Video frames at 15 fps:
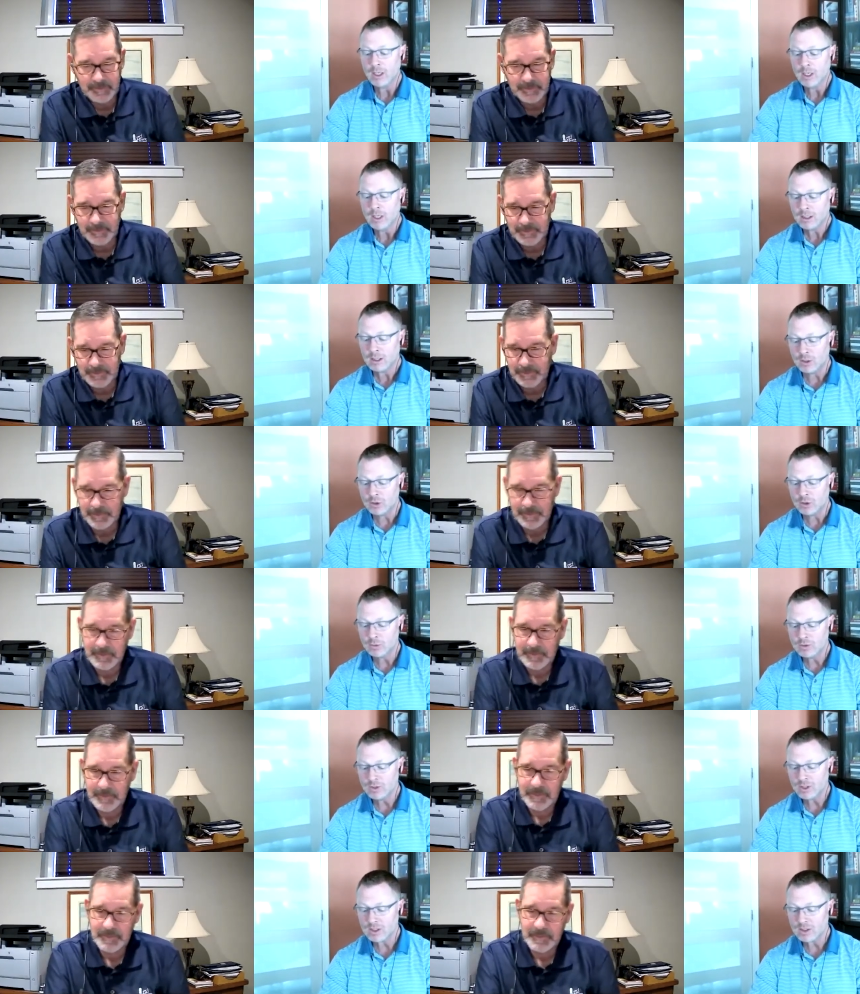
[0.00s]
Speaker 1: Can you
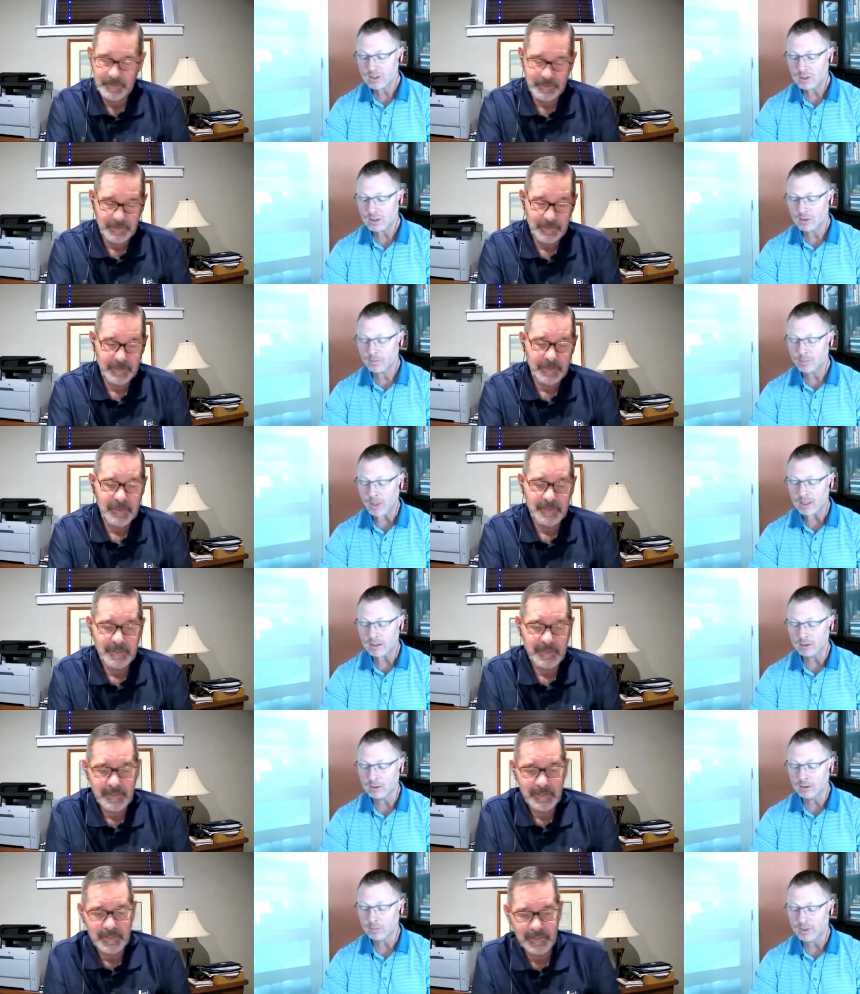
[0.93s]
dig us, paint a
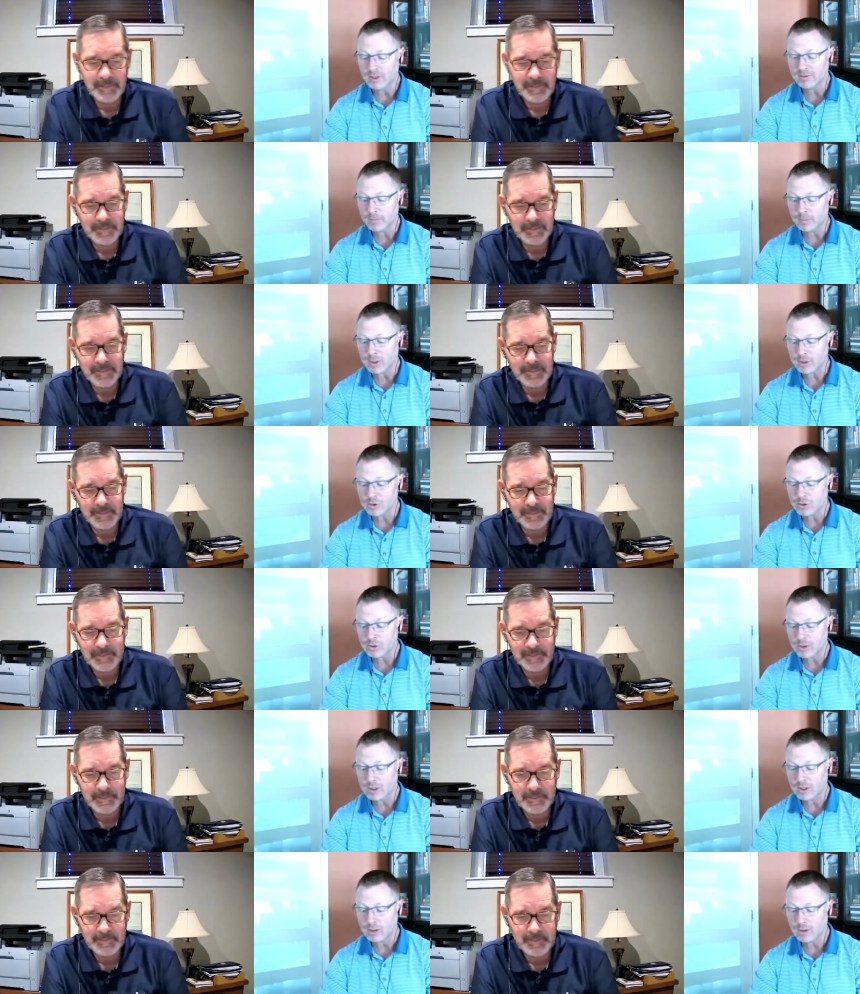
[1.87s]
little bit of a picture
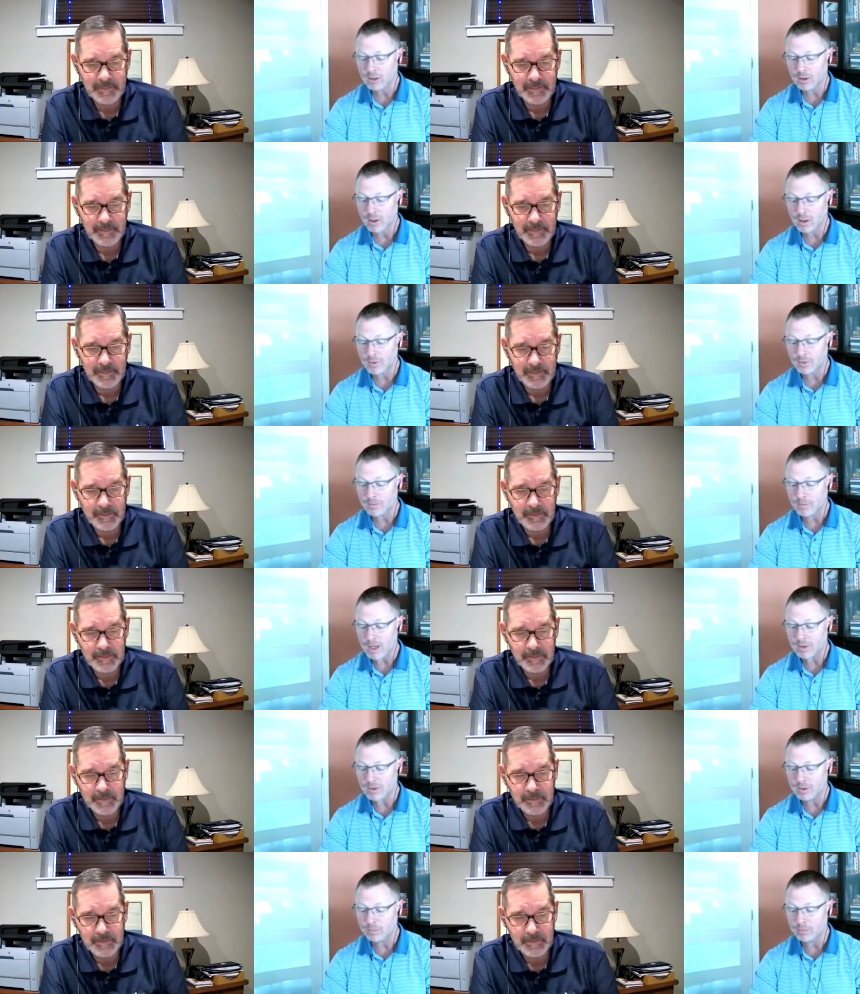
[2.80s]
here on the
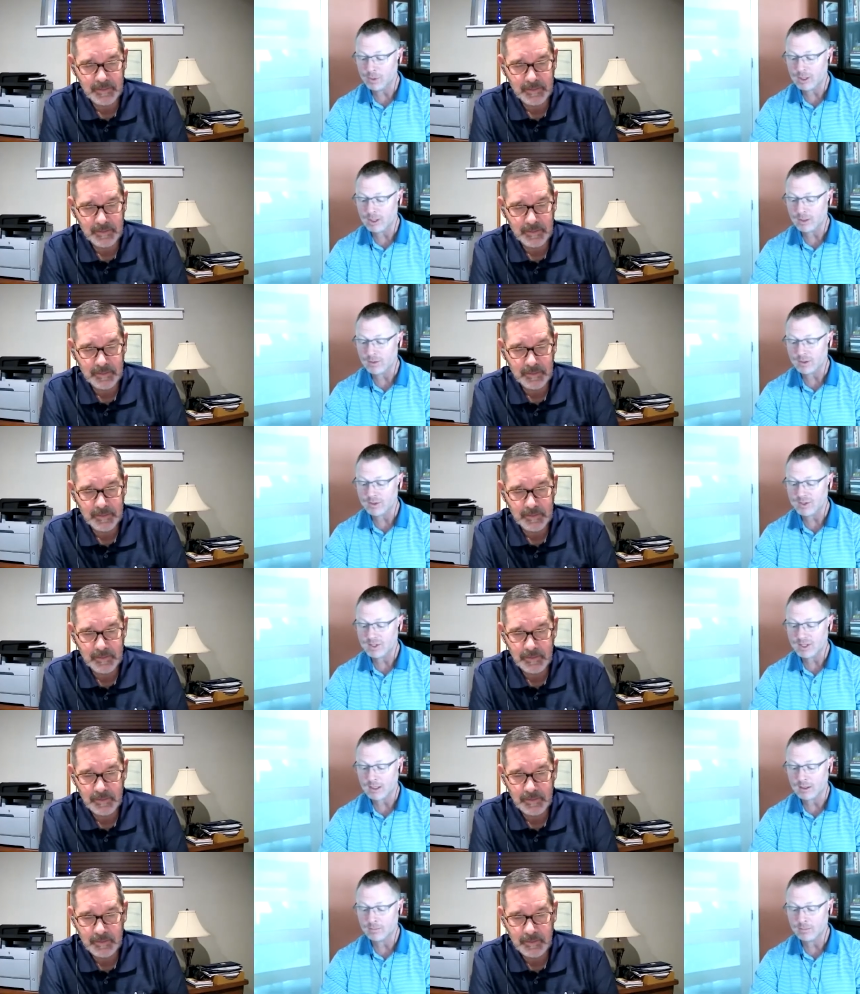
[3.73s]
method B, the second